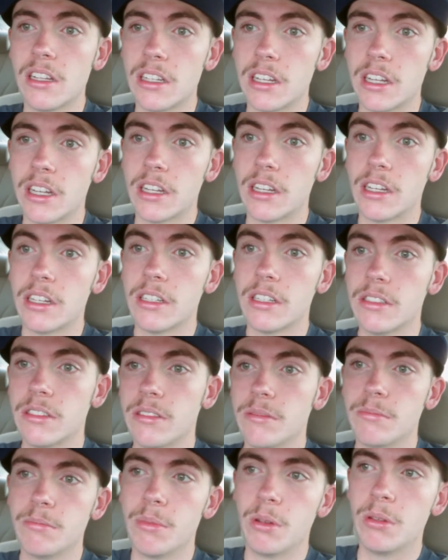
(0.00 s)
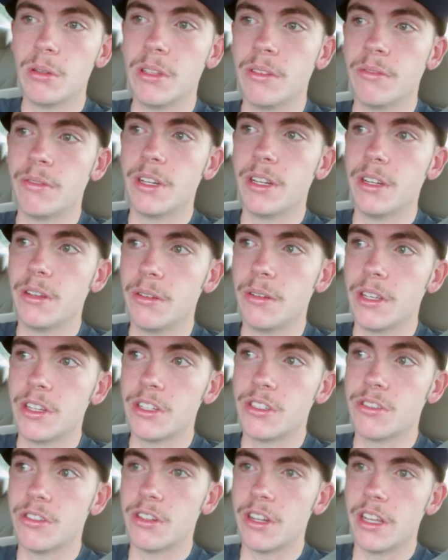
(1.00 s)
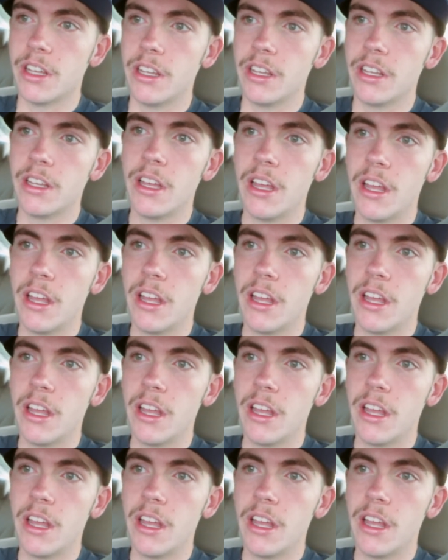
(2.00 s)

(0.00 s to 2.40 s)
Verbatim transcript: uh, bowling video yesterday.